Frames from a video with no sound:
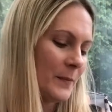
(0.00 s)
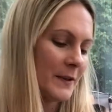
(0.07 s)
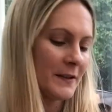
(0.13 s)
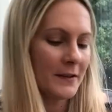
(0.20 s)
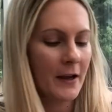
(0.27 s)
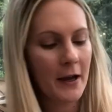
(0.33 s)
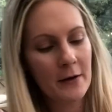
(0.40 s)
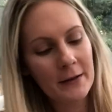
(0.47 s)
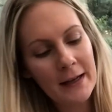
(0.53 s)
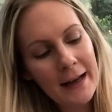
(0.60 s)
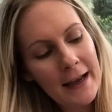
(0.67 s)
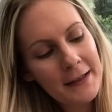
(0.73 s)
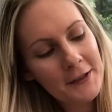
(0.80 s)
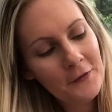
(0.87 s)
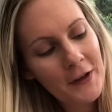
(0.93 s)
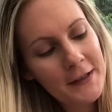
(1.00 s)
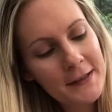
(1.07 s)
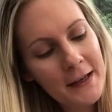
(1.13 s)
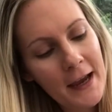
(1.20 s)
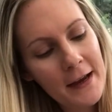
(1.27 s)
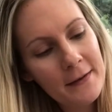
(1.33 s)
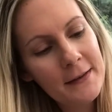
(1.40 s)
So the last
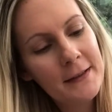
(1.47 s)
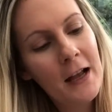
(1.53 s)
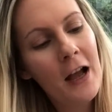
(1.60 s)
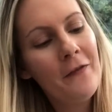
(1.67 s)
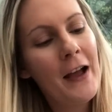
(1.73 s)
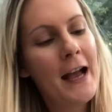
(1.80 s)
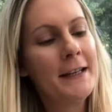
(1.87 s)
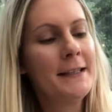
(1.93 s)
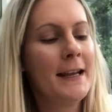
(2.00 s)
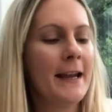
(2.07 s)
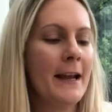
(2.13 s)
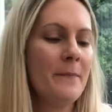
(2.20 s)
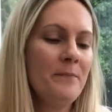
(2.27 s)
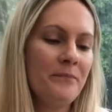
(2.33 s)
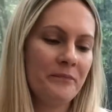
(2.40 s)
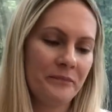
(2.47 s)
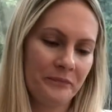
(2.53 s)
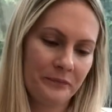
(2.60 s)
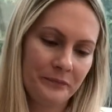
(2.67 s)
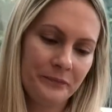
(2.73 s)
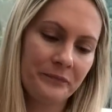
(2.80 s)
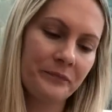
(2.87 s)
viscose that I've had in
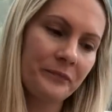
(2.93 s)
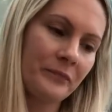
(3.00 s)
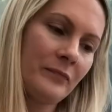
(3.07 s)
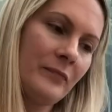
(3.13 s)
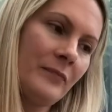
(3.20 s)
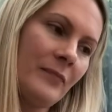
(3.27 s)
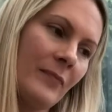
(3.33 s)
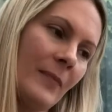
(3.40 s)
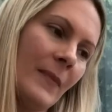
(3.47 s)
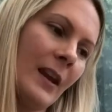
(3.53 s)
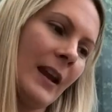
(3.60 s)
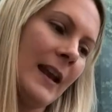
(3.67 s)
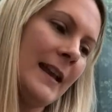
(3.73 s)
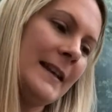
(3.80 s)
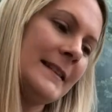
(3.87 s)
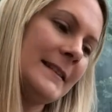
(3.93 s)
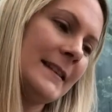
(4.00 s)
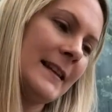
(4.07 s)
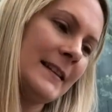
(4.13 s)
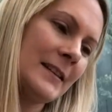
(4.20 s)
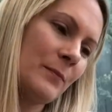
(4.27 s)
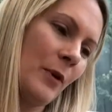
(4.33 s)
is
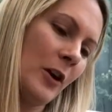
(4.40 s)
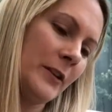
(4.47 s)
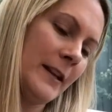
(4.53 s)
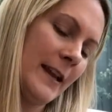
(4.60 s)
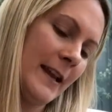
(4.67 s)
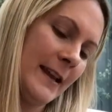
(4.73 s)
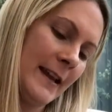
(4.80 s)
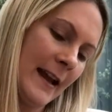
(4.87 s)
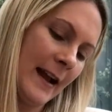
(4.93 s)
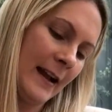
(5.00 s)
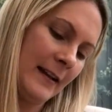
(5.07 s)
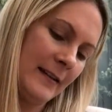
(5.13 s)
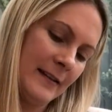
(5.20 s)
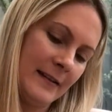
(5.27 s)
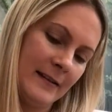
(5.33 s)
this one here,